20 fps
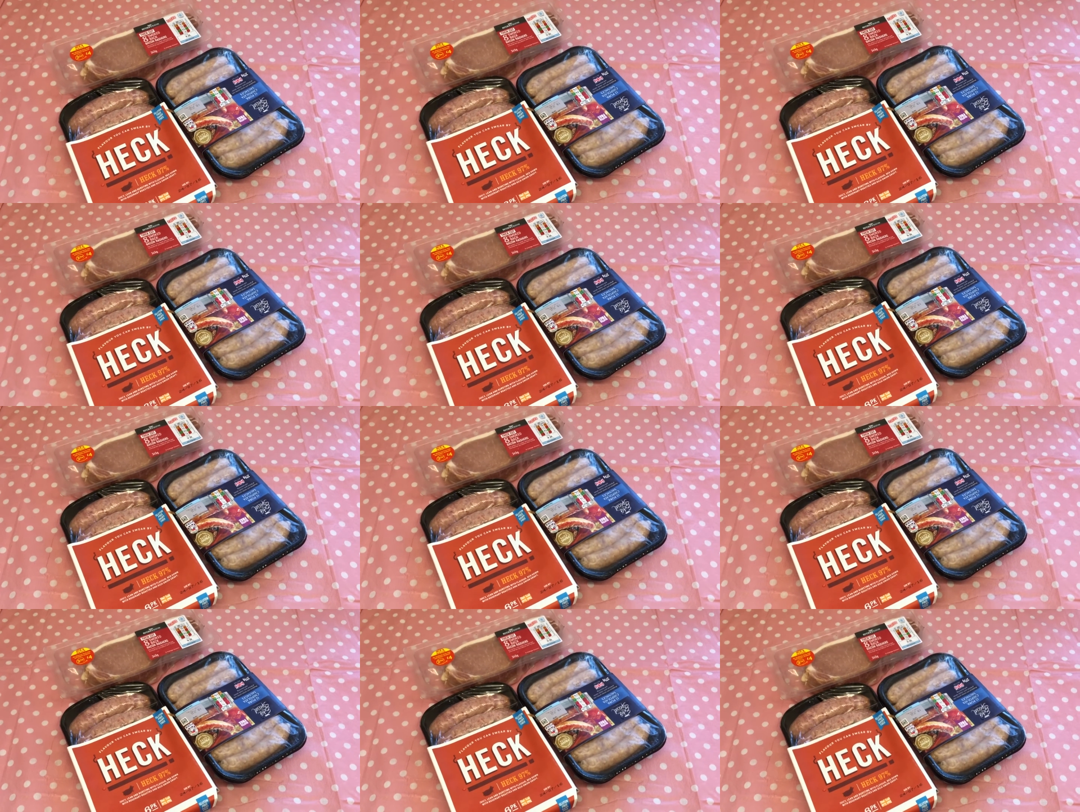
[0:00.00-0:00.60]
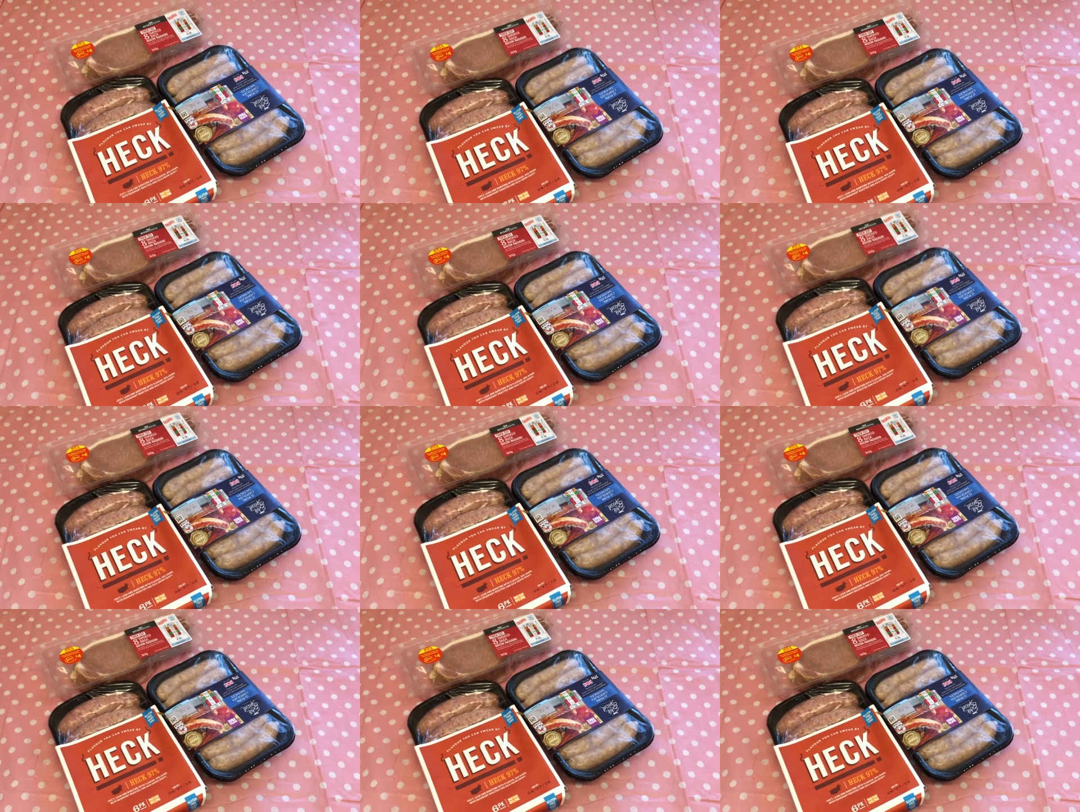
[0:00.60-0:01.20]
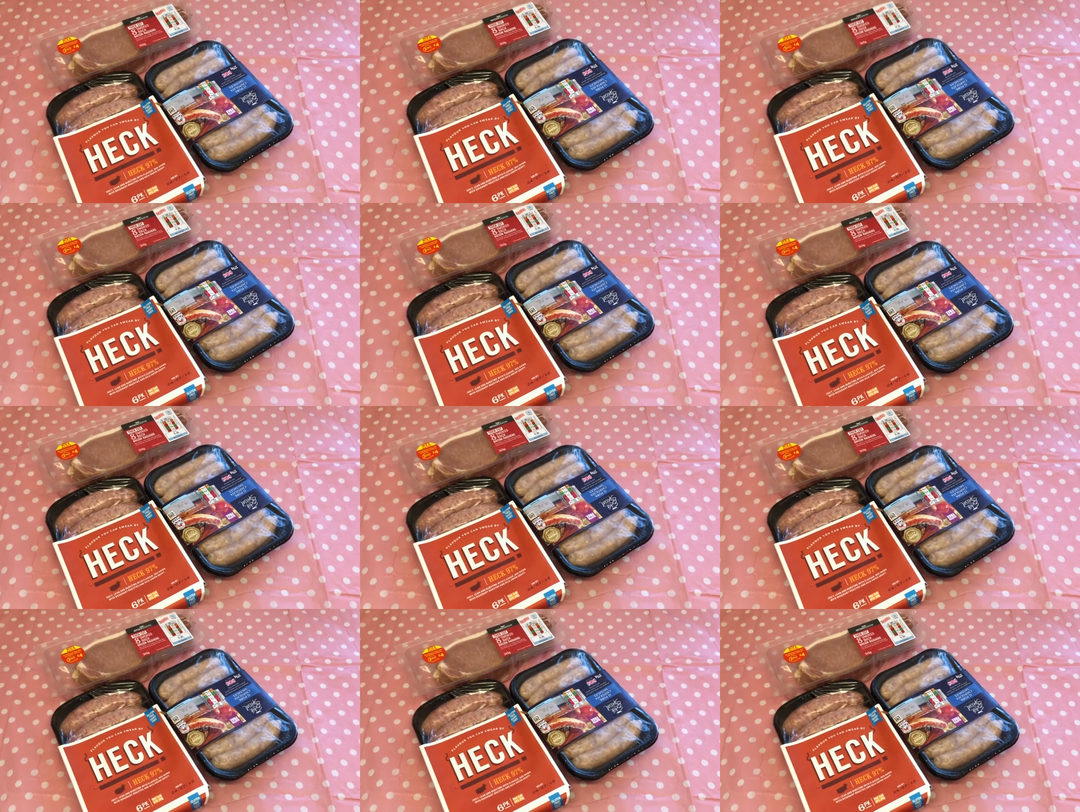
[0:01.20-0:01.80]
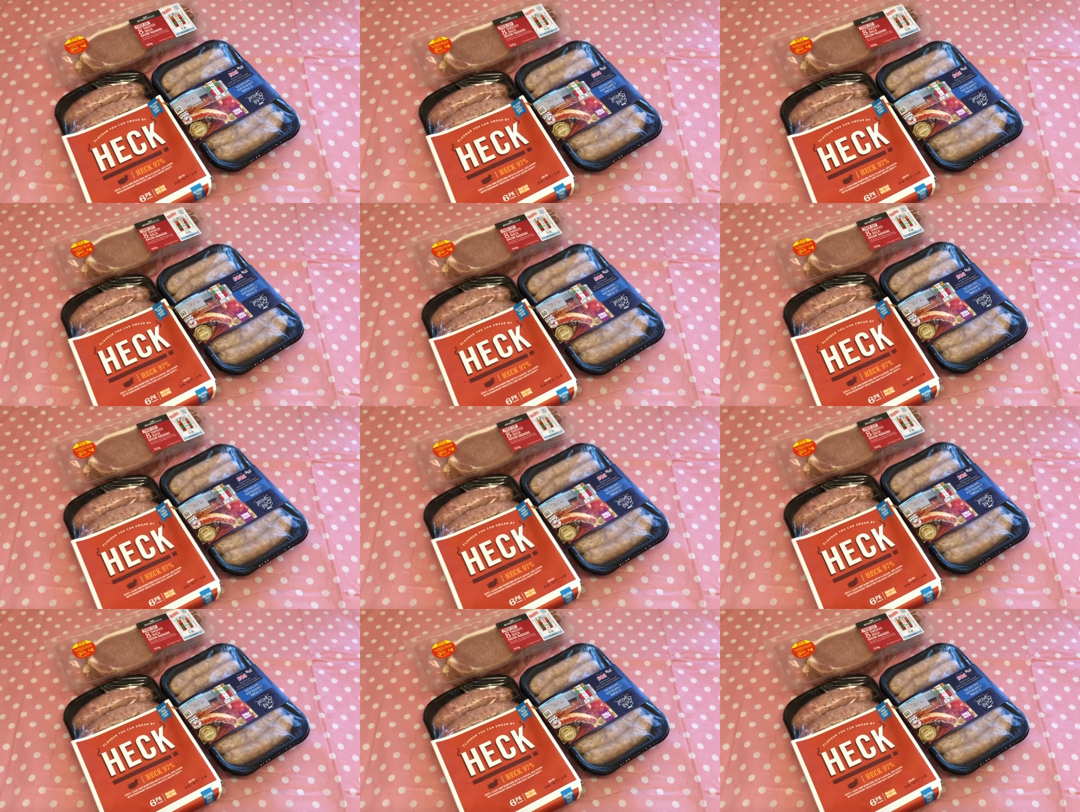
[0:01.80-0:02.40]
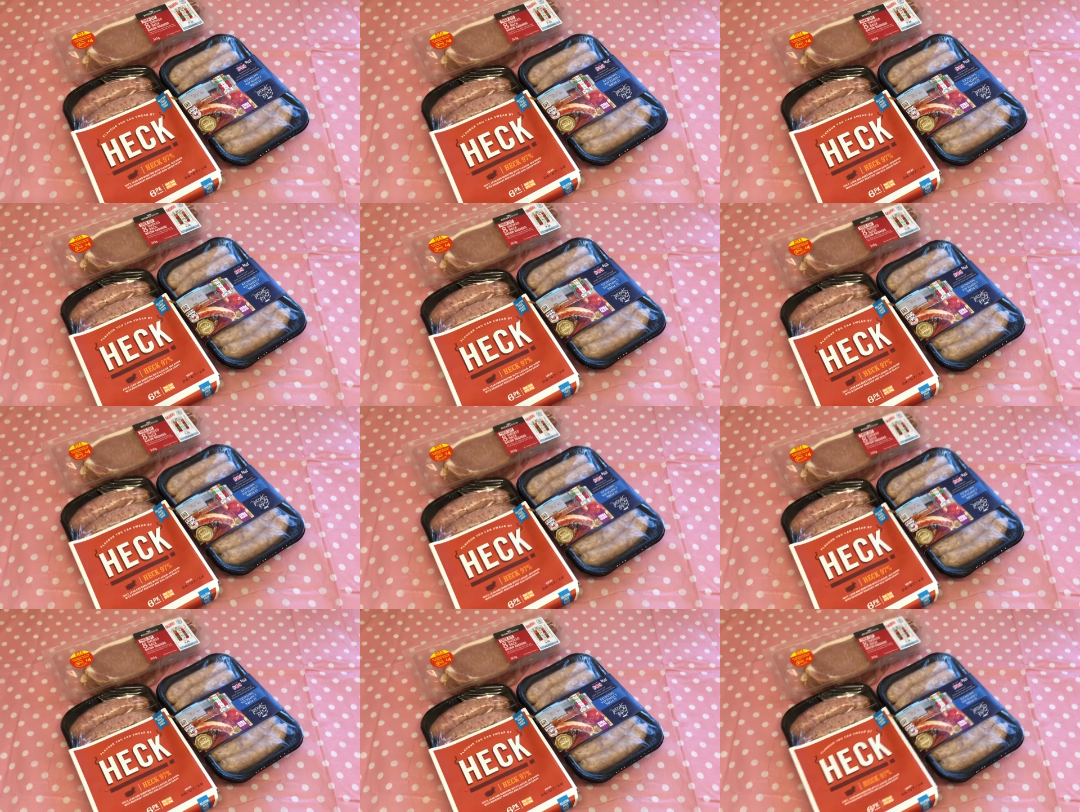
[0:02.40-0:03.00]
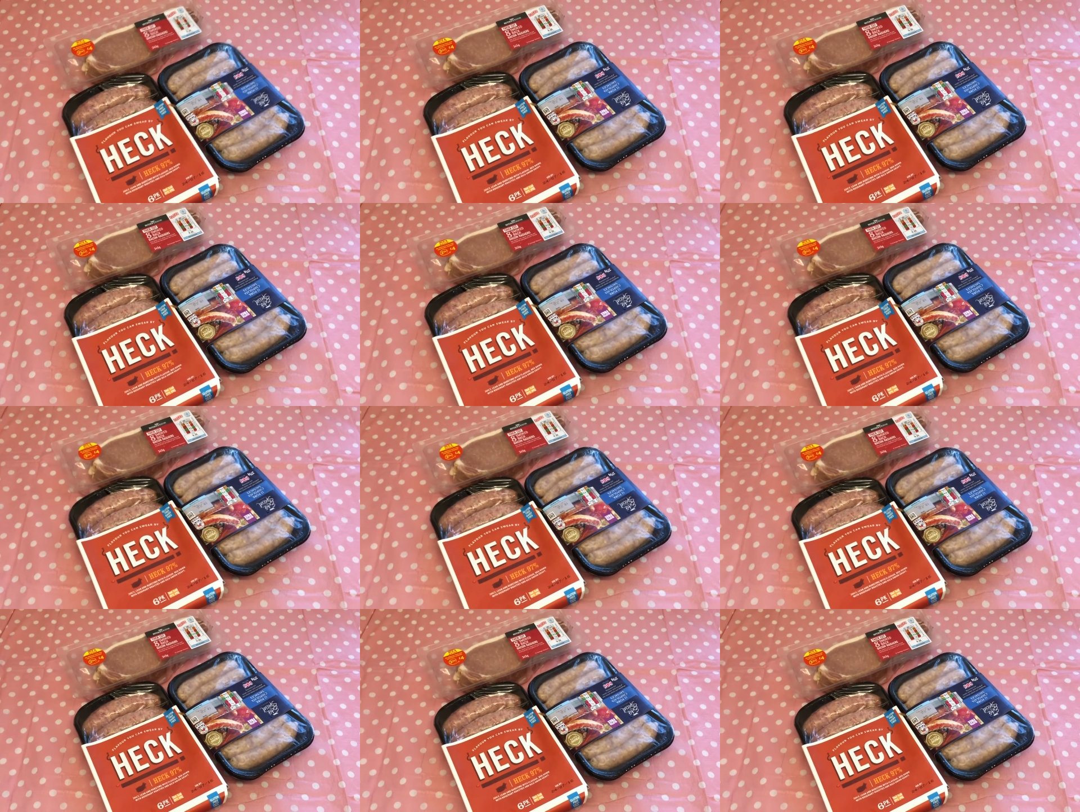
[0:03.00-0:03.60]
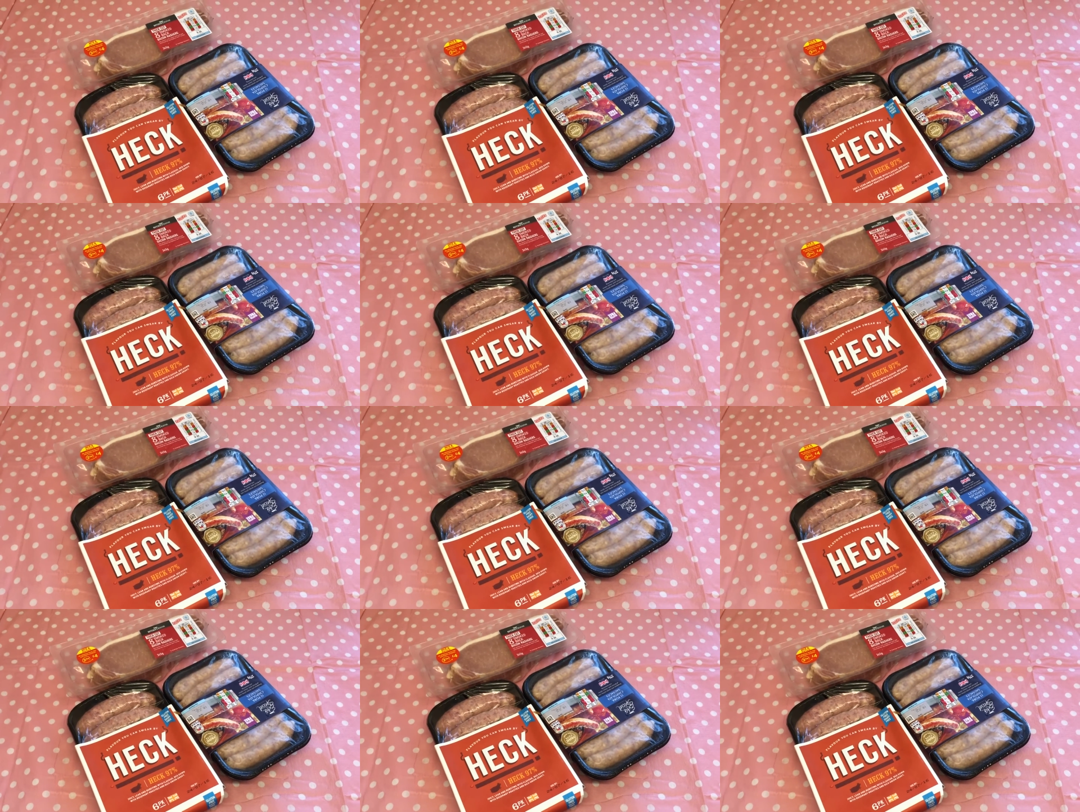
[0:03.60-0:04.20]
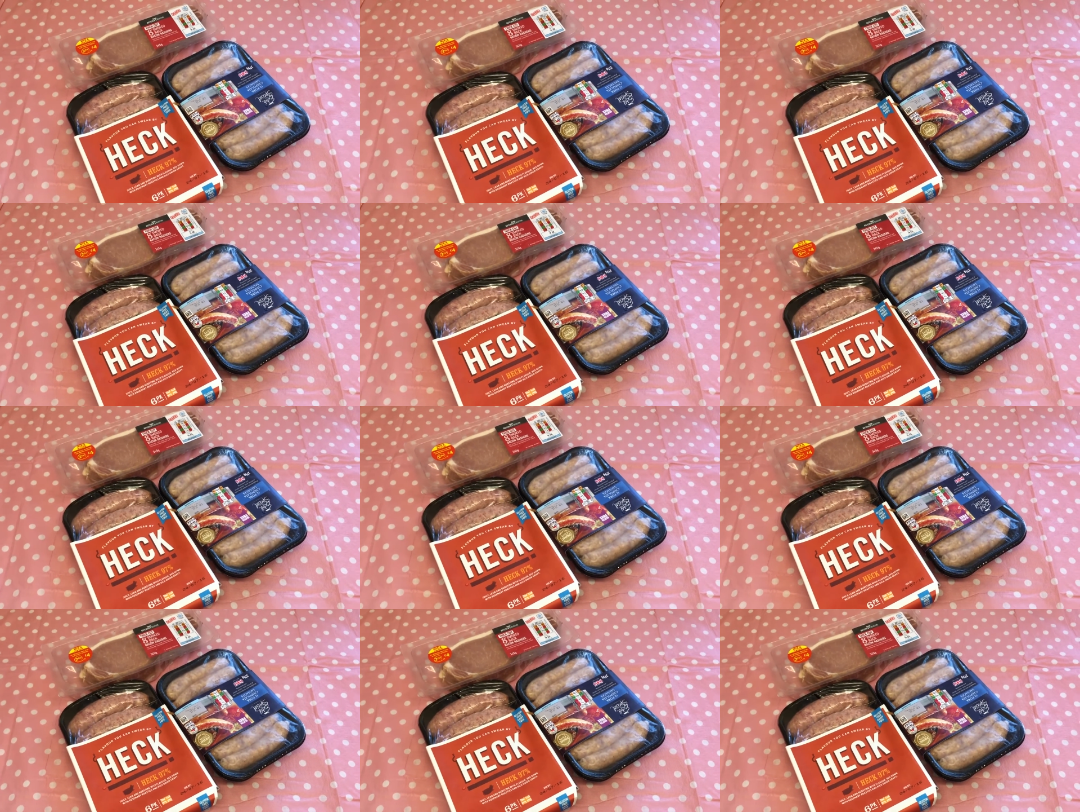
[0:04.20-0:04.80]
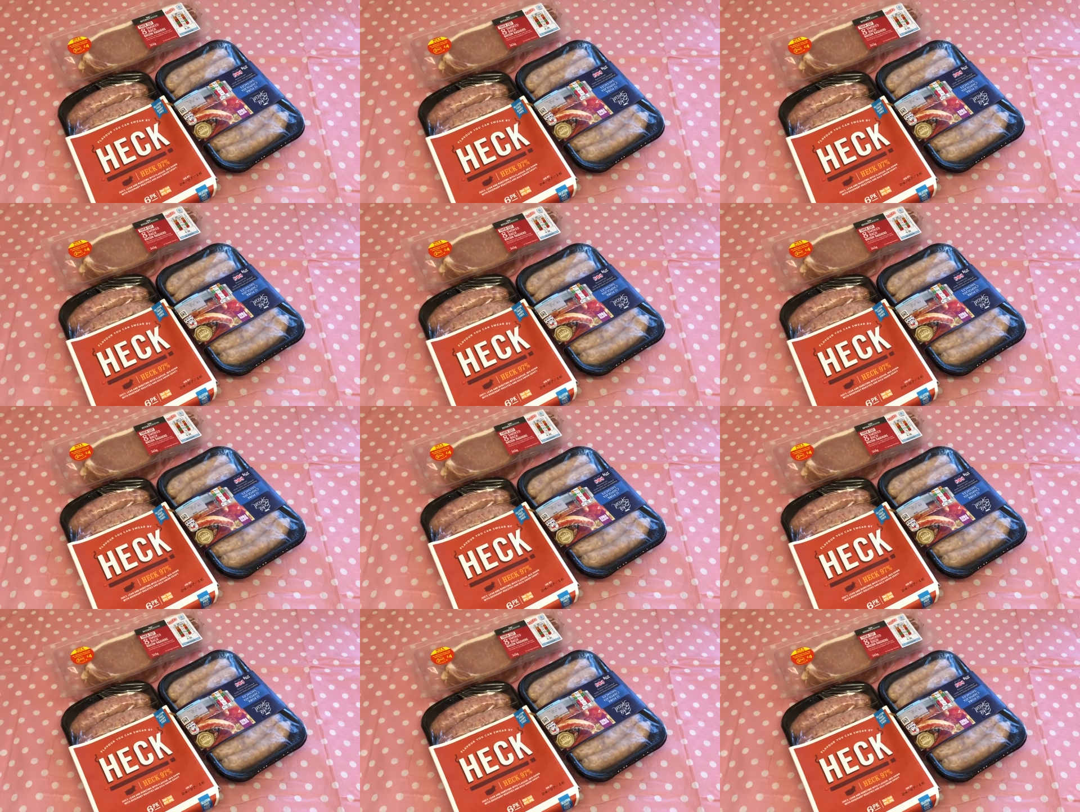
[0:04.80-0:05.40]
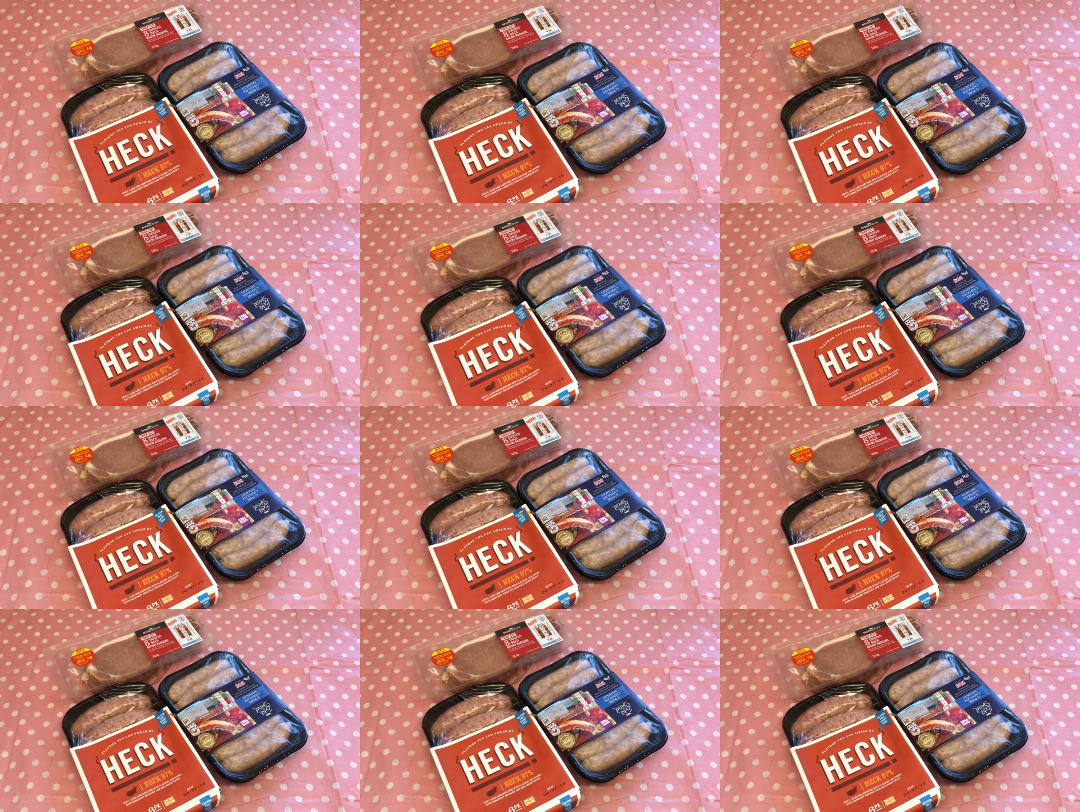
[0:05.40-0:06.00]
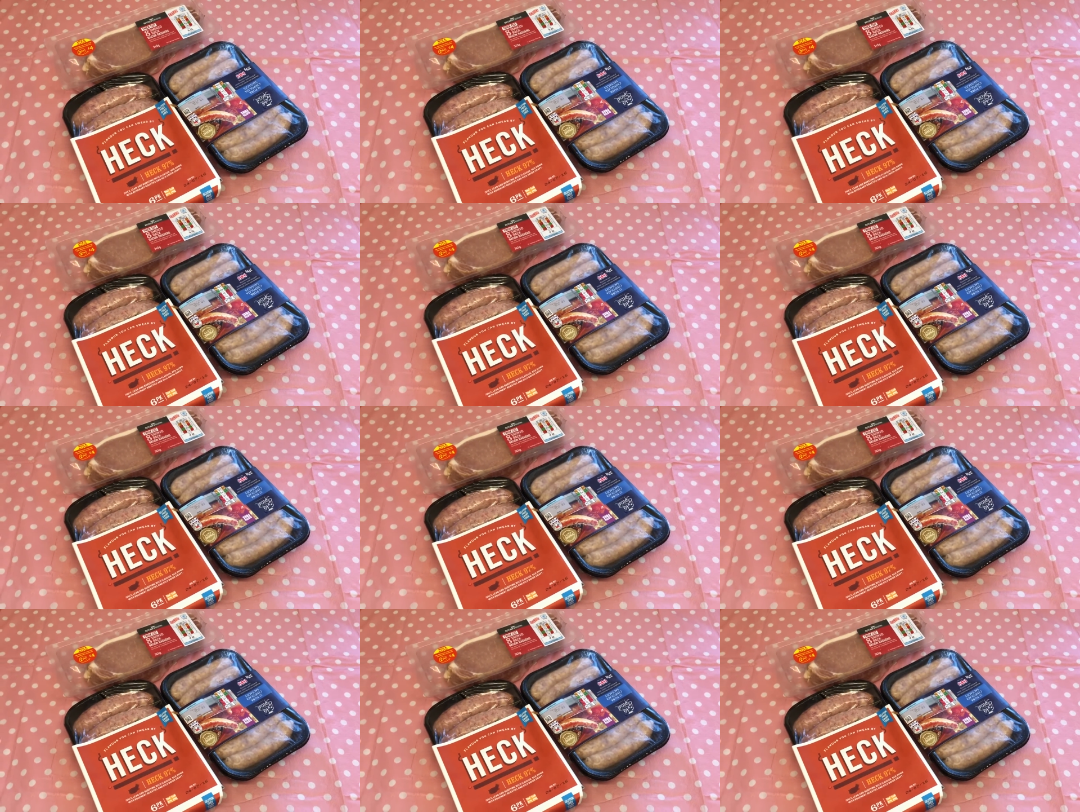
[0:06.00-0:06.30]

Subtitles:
Nobody's mouth can be seen.